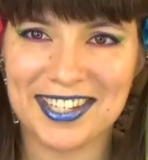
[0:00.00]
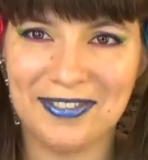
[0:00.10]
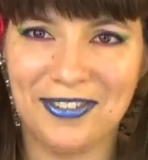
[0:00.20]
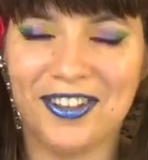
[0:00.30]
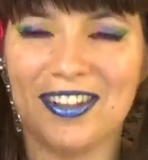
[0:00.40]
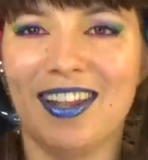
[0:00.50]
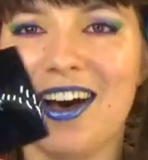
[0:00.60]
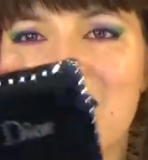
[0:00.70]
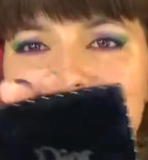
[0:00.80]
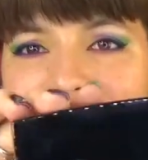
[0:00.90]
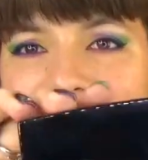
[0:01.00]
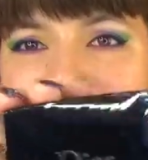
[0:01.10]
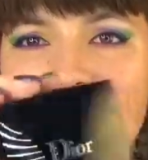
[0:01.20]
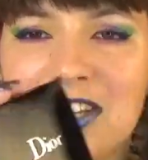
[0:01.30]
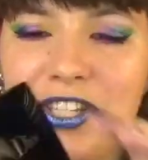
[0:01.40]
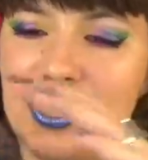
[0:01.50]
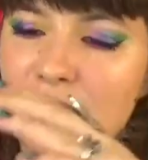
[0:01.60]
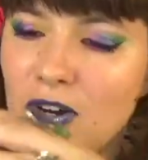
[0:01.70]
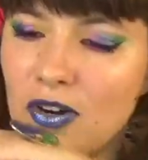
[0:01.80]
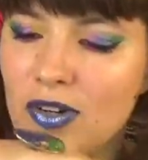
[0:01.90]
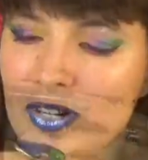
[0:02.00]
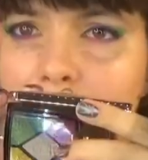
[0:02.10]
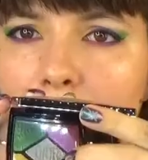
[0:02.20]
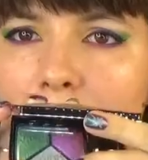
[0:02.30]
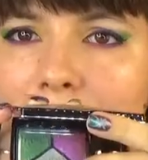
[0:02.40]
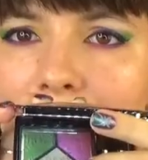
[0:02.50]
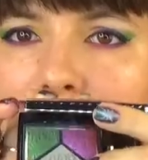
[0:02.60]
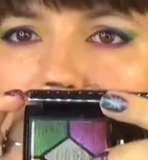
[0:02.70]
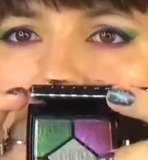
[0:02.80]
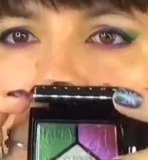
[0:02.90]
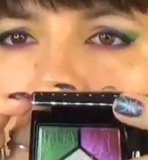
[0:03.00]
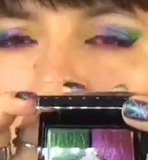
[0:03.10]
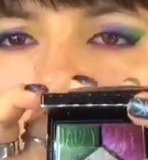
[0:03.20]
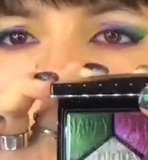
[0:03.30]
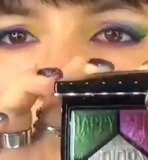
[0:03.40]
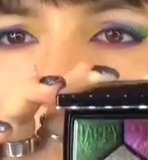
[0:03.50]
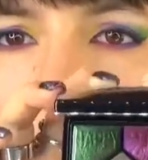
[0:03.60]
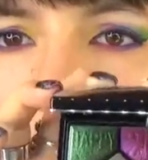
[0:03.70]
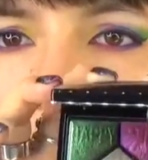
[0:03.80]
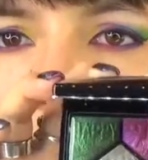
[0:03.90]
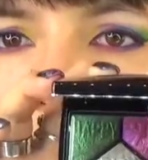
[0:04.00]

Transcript: for the last. Dior palette from last year